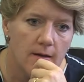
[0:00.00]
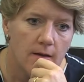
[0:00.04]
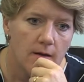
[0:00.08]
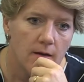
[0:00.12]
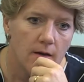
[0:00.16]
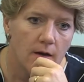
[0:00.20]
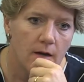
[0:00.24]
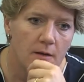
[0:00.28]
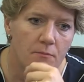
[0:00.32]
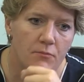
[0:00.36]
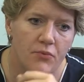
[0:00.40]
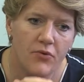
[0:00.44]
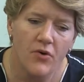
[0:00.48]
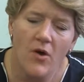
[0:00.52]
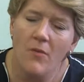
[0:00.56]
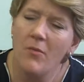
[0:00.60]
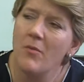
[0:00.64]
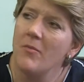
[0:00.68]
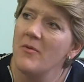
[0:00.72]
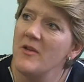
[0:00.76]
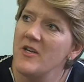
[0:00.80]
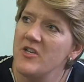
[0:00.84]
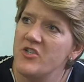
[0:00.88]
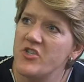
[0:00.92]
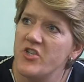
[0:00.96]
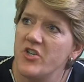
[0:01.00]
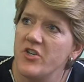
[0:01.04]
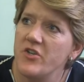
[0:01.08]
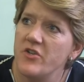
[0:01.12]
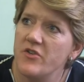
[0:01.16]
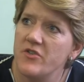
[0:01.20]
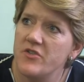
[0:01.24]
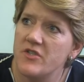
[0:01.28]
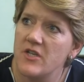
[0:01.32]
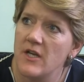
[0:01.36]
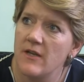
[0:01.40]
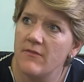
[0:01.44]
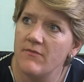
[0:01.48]
I'd probably
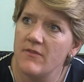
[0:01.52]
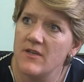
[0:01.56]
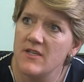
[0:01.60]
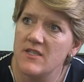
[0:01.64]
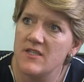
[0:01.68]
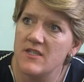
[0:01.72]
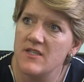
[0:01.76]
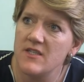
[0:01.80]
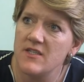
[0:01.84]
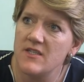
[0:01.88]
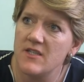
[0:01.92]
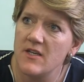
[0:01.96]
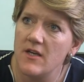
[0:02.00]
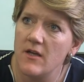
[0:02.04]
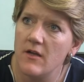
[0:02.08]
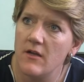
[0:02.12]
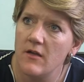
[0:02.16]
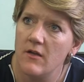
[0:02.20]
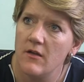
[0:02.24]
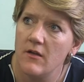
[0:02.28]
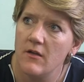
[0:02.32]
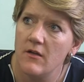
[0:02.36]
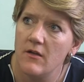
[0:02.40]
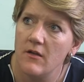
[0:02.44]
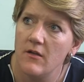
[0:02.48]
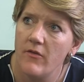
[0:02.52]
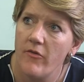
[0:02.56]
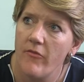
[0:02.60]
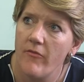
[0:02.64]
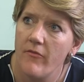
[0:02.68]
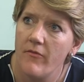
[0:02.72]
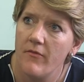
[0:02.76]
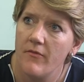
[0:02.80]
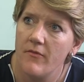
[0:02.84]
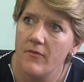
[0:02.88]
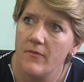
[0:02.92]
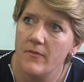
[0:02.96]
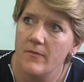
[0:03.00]
choose, and this is a
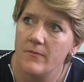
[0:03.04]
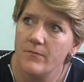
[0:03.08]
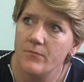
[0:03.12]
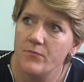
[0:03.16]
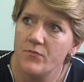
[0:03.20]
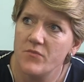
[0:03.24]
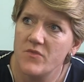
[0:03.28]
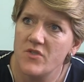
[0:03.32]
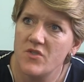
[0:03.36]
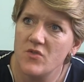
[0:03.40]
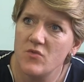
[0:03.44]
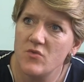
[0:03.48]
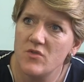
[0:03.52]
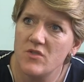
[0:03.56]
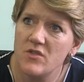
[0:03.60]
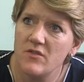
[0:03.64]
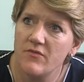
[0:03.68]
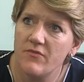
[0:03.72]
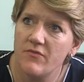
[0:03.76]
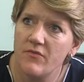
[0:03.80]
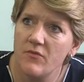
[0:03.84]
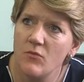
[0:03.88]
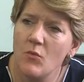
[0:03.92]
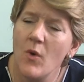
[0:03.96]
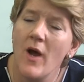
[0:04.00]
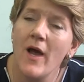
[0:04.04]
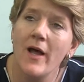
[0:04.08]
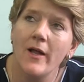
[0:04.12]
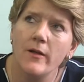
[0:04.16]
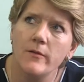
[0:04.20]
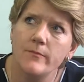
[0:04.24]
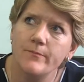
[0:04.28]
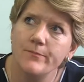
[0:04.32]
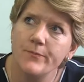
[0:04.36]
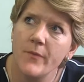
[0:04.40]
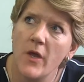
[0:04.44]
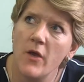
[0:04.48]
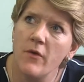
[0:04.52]
sort of,
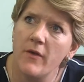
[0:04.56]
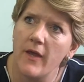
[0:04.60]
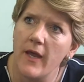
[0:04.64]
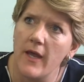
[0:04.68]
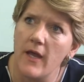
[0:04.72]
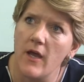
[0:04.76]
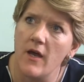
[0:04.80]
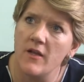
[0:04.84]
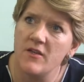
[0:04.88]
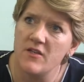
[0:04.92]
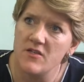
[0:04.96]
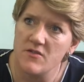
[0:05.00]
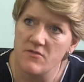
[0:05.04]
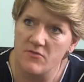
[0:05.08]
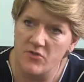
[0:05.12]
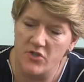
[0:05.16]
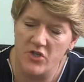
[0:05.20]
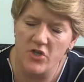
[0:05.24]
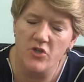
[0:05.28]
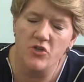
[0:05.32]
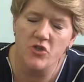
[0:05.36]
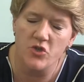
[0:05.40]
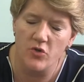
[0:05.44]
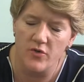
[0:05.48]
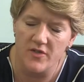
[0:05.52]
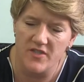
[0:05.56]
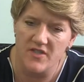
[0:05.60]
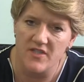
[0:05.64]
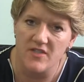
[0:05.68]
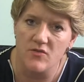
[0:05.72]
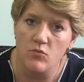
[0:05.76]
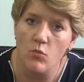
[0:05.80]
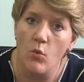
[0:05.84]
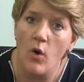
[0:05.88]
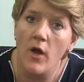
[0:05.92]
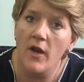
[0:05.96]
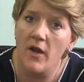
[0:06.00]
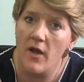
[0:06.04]
well, okay, two choices.
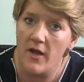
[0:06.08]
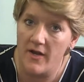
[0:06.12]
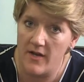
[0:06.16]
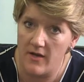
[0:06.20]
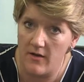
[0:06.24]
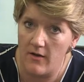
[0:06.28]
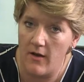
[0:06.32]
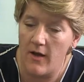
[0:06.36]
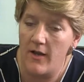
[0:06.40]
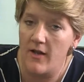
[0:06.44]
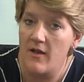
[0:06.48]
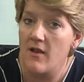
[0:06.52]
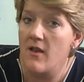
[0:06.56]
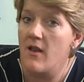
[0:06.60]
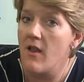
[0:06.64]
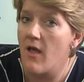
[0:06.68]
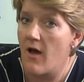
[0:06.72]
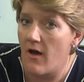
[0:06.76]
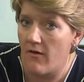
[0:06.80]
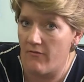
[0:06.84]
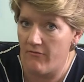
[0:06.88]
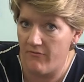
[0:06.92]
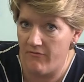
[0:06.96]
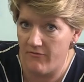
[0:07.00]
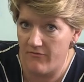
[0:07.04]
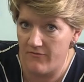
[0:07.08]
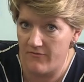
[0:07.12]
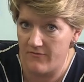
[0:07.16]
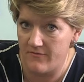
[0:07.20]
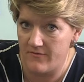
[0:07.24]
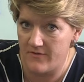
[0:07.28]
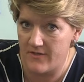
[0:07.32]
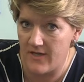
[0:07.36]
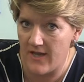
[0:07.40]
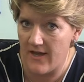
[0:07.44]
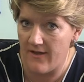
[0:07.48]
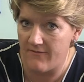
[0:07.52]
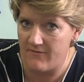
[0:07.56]
One, I'd love
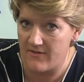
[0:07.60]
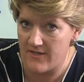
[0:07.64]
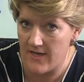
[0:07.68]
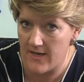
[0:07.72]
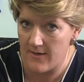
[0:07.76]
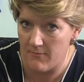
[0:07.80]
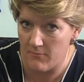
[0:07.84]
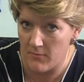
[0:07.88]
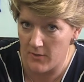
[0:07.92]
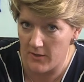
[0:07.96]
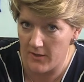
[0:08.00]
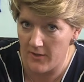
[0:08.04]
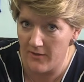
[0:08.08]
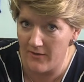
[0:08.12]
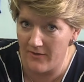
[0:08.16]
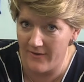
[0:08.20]
to have Denman.